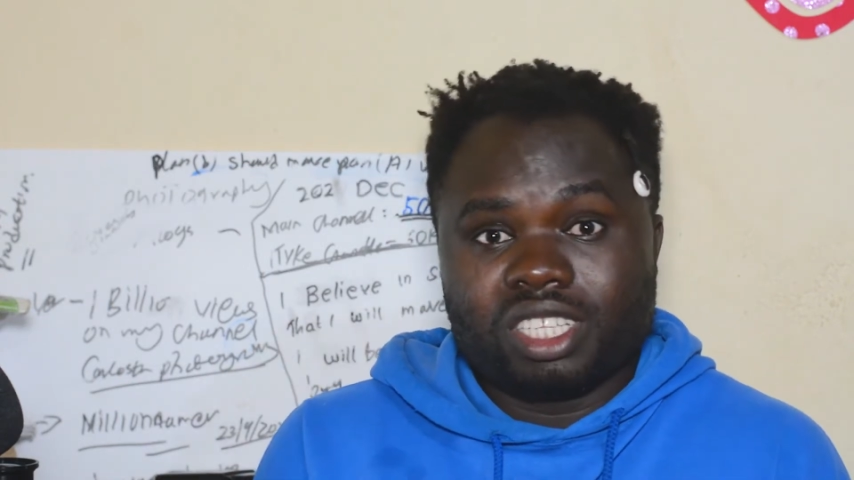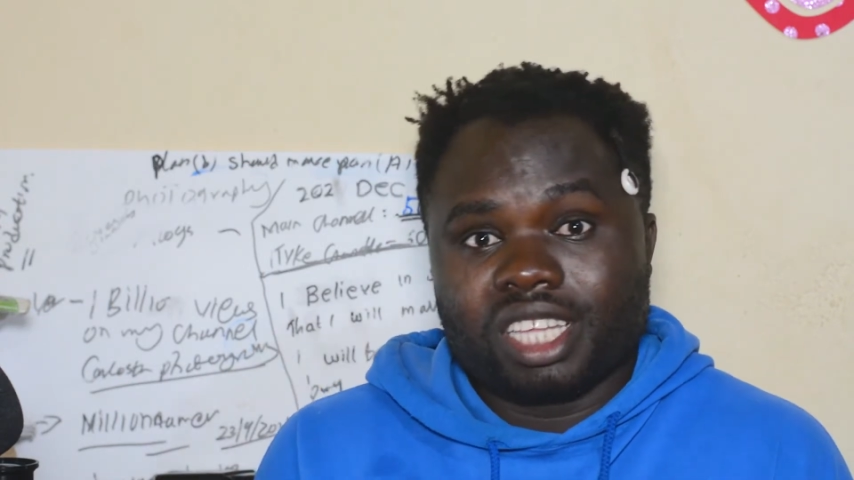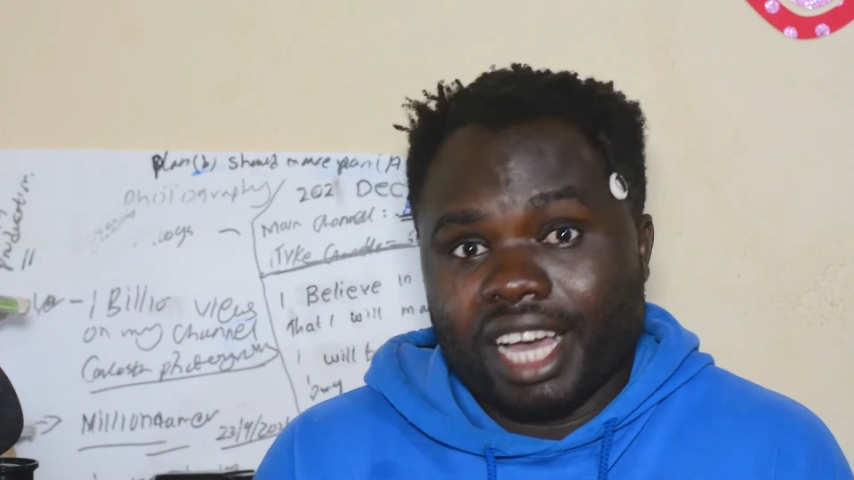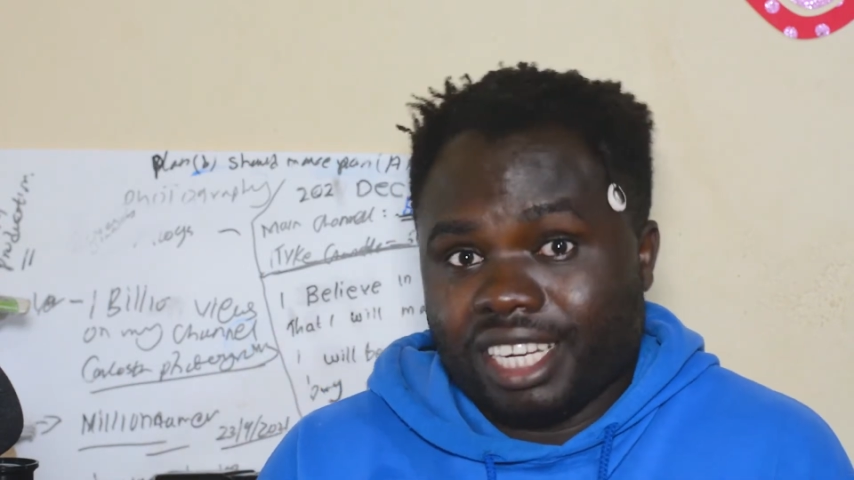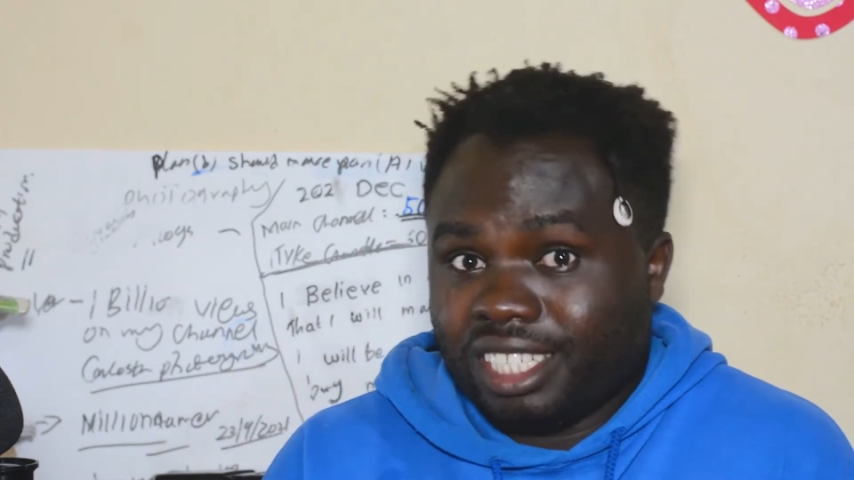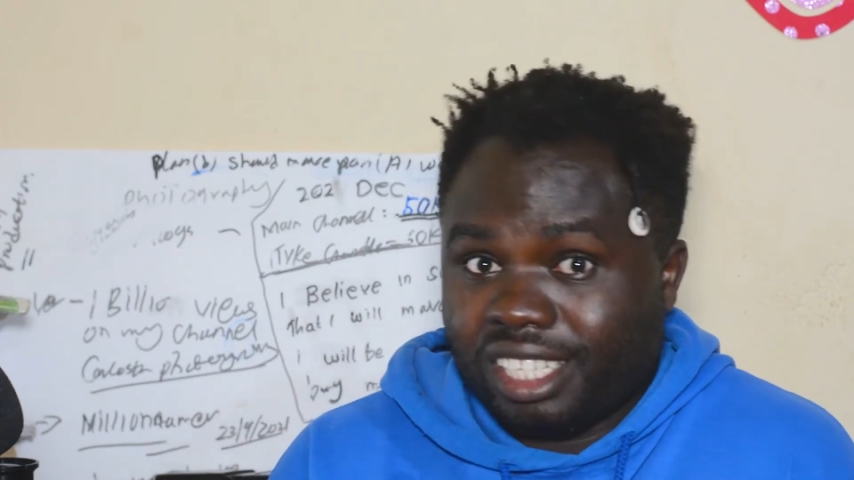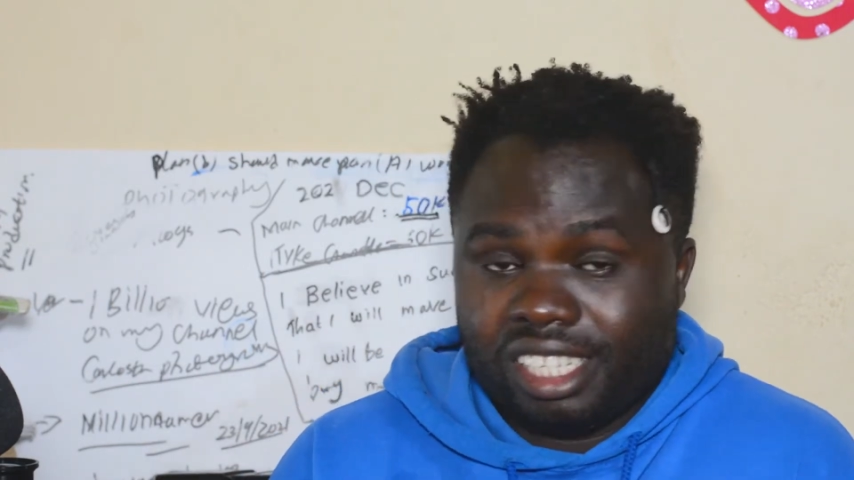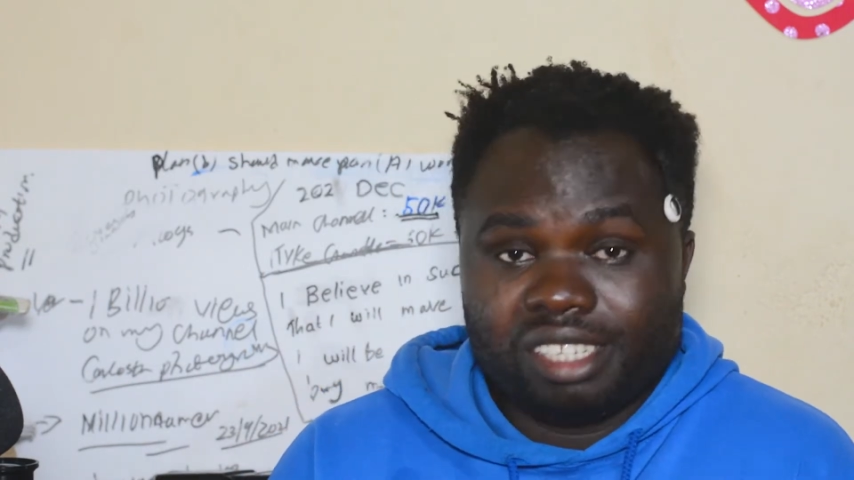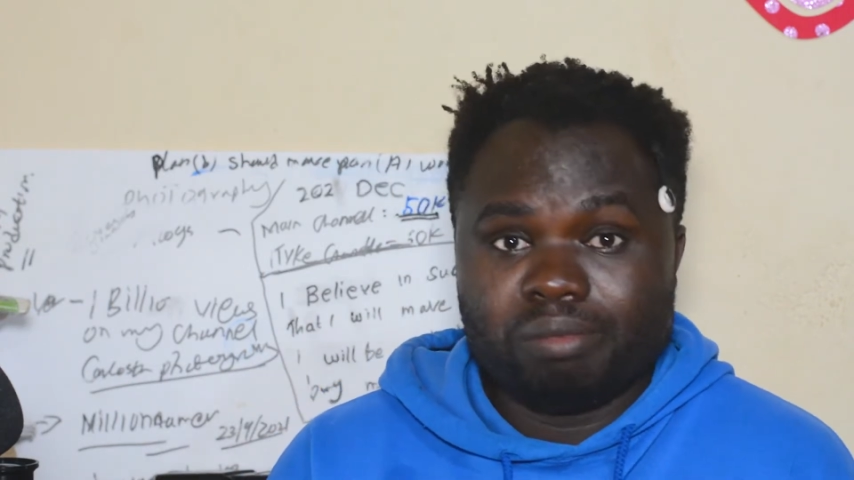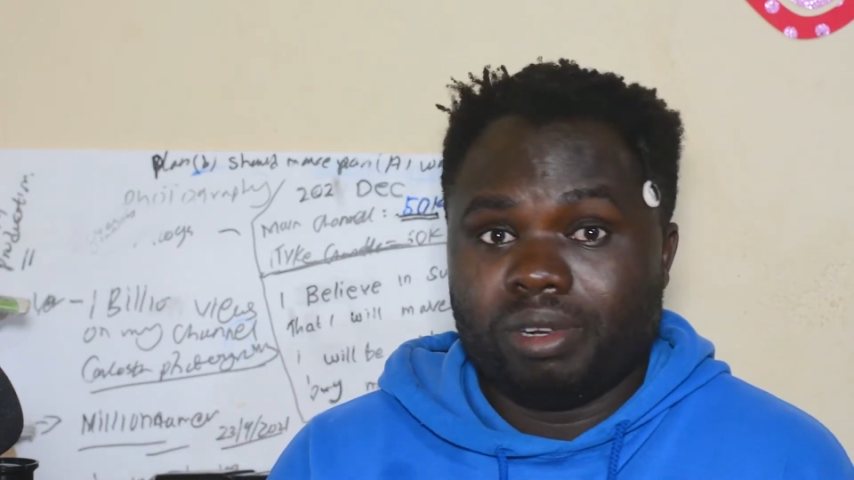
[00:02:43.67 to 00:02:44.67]
of this
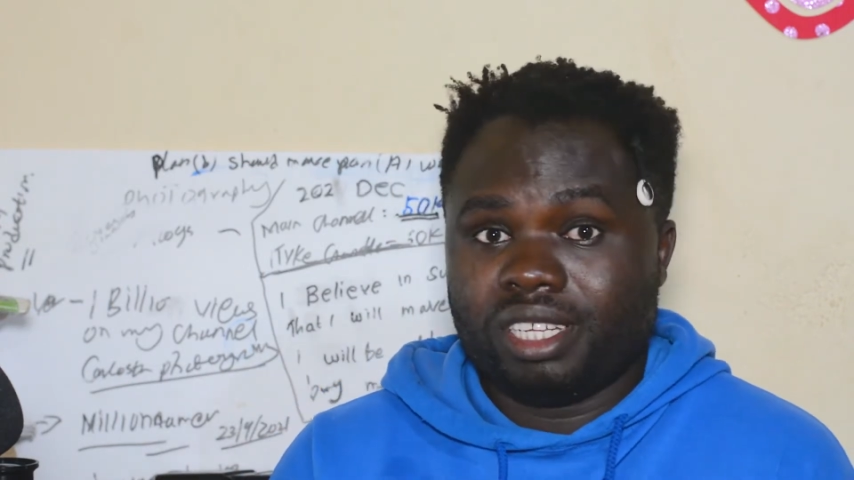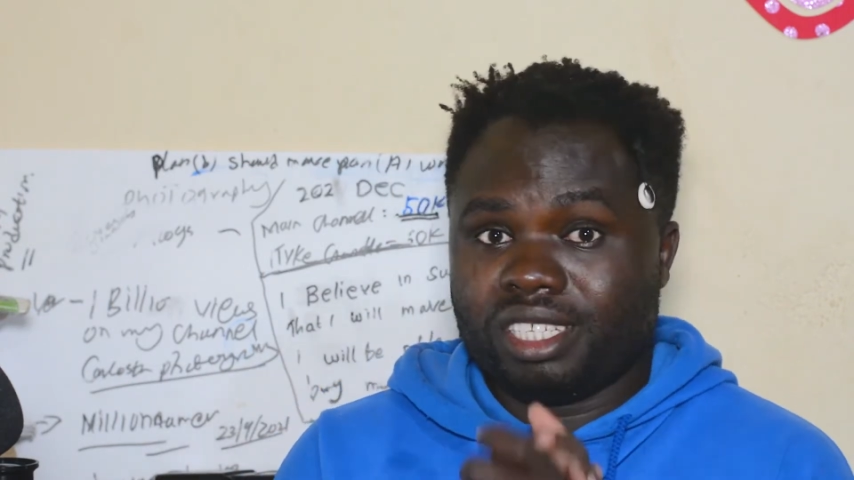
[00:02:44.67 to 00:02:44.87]
country,